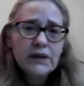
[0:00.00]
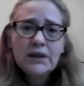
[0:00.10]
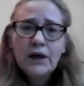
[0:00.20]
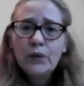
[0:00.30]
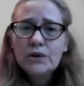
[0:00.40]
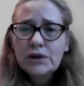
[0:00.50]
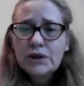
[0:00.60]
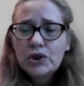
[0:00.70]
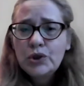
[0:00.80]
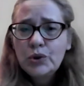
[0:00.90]
that there was
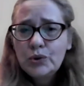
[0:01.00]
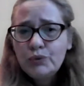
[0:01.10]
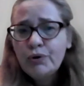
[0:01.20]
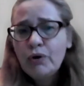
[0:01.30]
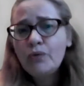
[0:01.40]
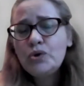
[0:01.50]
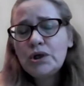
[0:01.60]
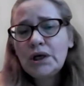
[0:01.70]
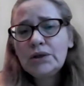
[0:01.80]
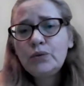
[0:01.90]
this huge
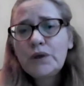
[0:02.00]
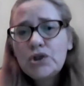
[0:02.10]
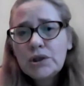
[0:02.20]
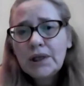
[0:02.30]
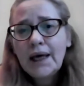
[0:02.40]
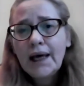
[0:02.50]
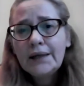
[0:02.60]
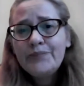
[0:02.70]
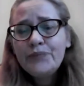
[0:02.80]
project which they